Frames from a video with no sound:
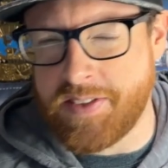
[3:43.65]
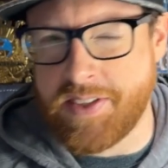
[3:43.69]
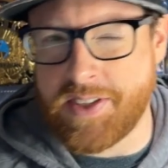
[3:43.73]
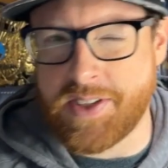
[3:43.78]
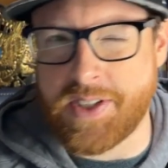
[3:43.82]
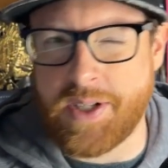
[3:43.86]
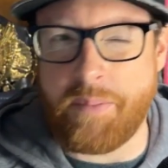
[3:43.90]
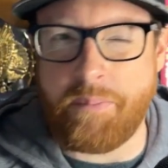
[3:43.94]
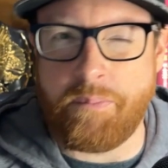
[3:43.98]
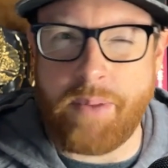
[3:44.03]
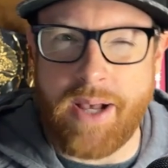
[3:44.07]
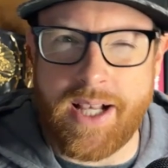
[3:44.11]
I think
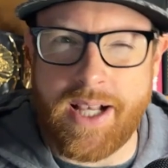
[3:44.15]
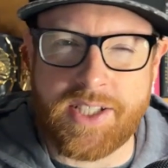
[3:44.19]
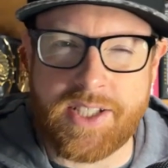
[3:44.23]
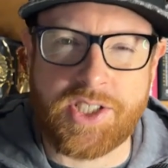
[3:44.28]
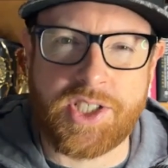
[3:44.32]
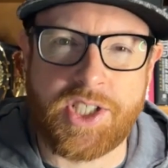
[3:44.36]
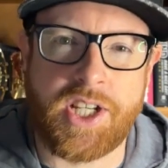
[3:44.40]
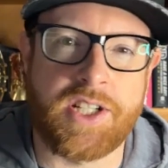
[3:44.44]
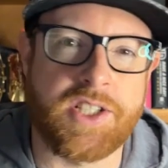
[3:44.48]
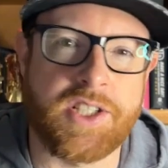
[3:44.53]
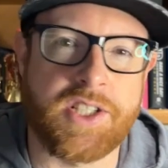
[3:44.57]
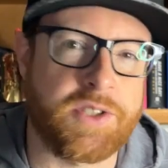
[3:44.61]
their best
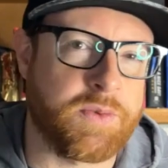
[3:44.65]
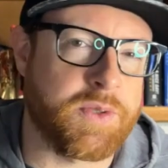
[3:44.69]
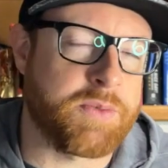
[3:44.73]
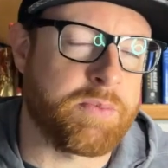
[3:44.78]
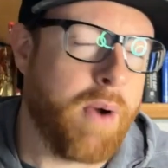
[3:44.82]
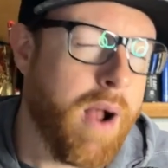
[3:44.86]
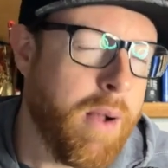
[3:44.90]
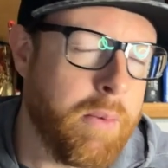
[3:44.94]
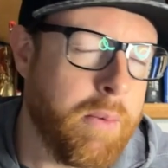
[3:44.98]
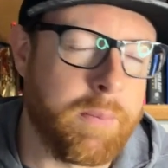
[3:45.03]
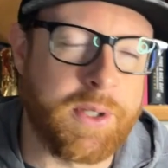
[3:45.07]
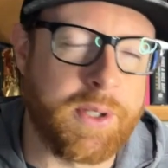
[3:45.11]
chance was
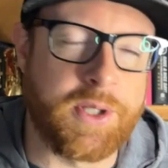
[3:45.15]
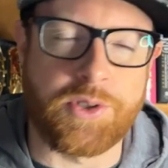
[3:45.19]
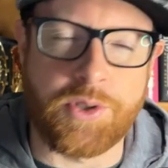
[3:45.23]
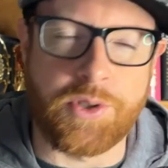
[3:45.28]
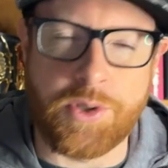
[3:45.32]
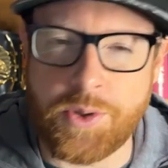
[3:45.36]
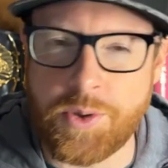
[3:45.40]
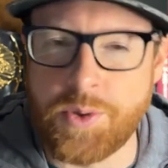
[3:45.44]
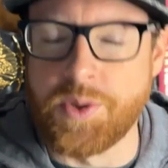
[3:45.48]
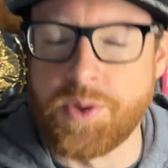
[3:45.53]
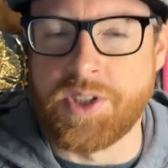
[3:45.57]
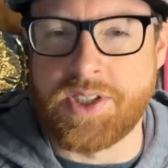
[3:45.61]
probably
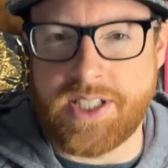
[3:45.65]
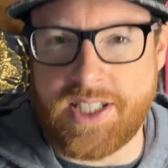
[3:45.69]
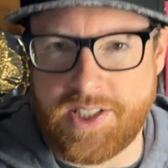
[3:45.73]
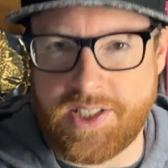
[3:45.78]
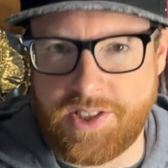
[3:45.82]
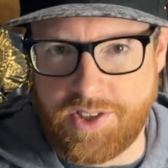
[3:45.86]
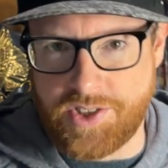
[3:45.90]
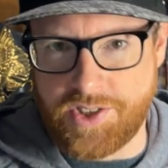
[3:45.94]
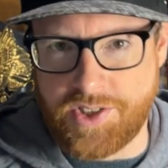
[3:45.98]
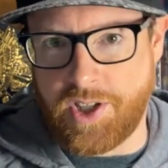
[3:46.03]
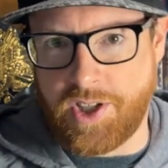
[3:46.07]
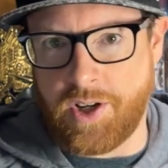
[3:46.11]
2
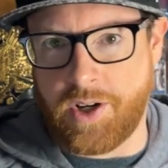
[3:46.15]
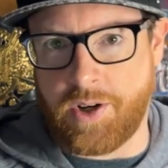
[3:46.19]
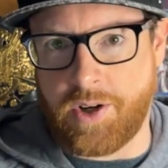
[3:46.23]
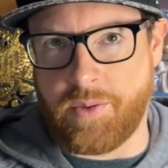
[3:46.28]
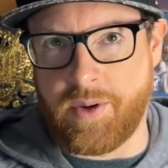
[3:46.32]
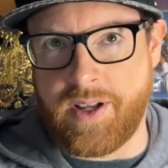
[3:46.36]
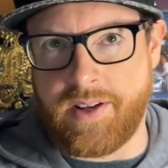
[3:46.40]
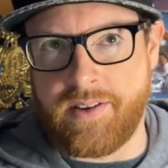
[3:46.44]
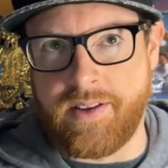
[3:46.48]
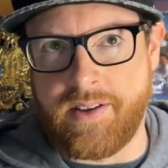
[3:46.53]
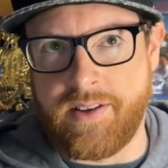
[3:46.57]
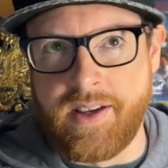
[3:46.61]
seasons ago
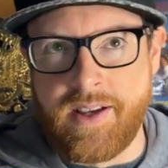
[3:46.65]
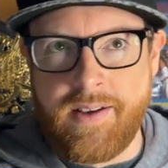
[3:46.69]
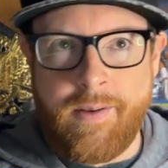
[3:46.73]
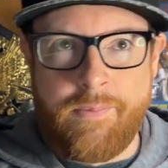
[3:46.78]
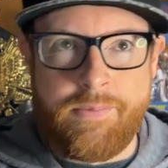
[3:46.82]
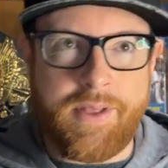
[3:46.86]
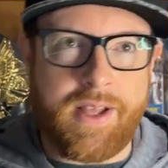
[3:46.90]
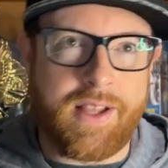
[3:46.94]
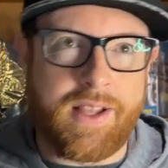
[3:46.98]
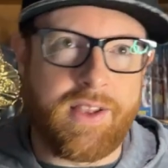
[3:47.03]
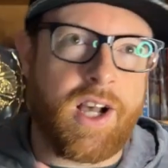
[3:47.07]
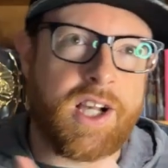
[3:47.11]
when
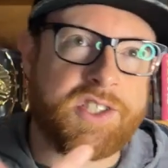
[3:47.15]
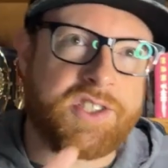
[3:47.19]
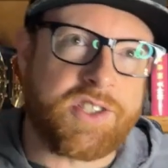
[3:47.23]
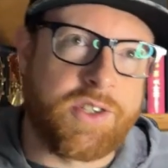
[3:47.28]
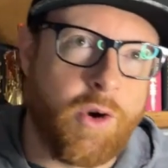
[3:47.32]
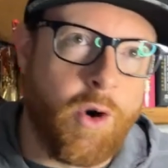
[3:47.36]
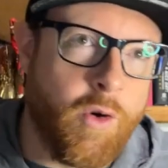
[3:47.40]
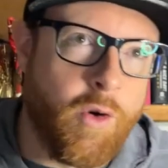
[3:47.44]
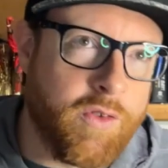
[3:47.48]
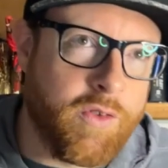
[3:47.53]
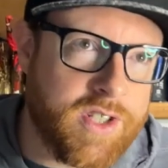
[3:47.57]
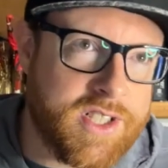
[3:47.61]
they lost in
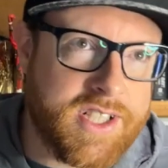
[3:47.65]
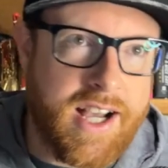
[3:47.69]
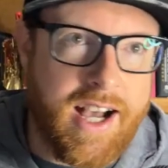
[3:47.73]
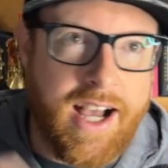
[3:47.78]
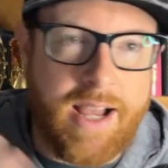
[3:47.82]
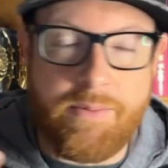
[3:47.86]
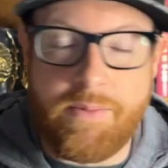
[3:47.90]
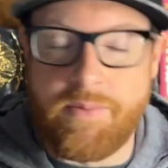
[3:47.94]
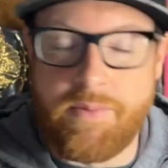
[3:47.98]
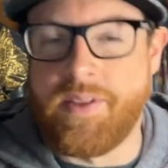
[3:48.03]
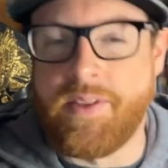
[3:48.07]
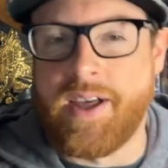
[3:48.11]

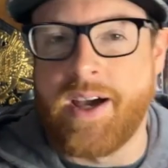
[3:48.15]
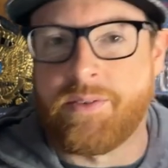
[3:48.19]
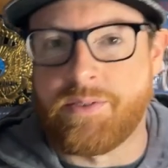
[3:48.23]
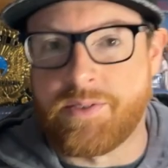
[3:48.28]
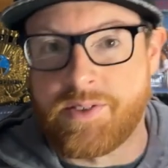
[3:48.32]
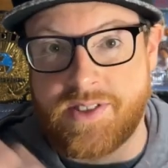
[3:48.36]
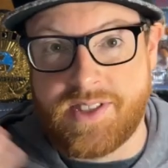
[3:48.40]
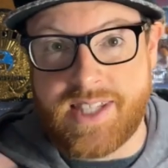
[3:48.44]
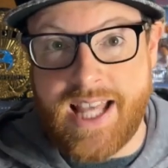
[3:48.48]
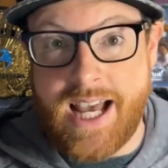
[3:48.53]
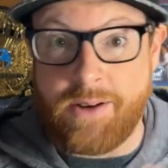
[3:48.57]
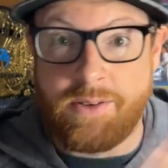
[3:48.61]
overtime, and that
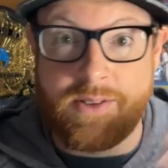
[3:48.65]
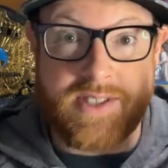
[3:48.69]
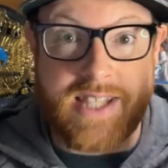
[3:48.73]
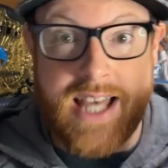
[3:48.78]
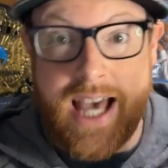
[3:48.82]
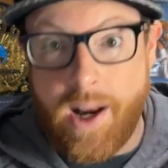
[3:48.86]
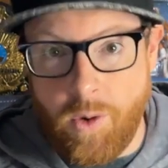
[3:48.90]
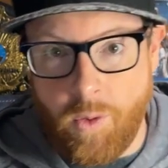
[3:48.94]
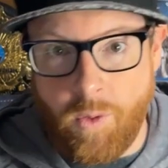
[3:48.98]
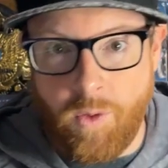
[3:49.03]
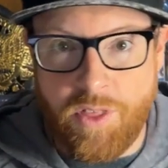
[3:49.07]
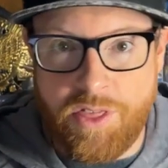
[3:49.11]
was
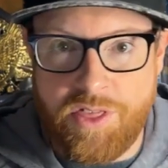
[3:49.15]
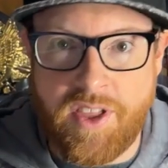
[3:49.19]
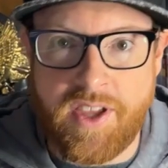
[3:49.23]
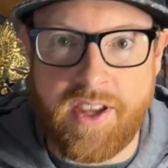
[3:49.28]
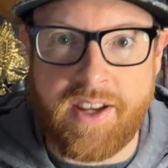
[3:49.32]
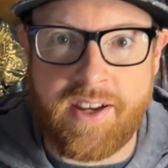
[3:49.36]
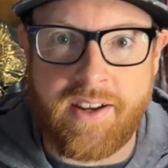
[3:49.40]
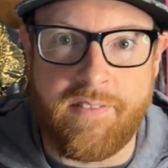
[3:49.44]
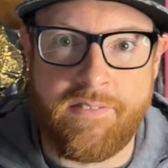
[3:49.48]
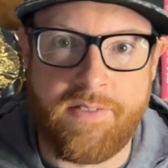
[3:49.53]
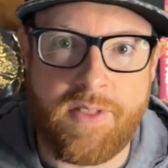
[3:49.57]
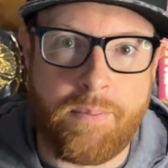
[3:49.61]
that whole
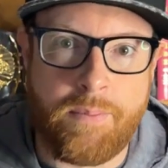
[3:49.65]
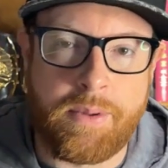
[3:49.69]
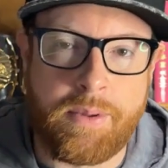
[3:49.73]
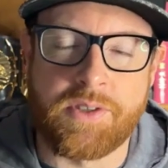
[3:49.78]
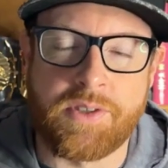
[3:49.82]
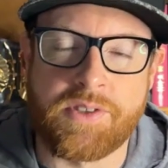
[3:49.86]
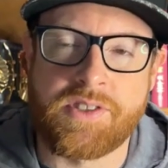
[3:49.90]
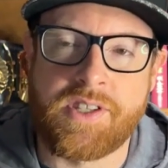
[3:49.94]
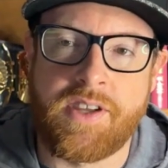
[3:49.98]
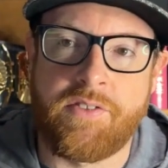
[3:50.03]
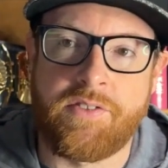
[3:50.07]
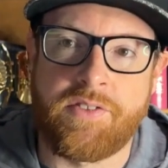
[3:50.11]
thing of the
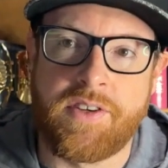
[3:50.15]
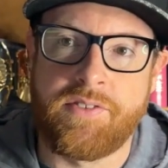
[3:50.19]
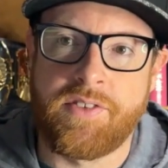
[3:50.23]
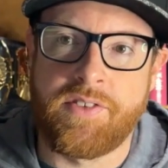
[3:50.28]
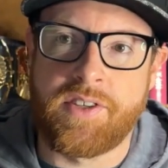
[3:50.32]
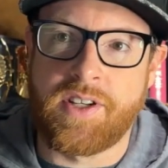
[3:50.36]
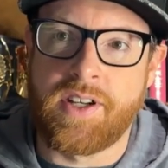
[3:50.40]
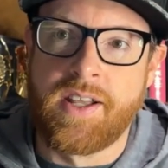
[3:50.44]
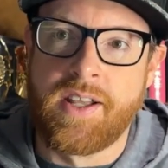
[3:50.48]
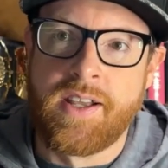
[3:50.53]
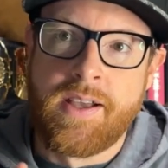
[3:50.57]
Bills never even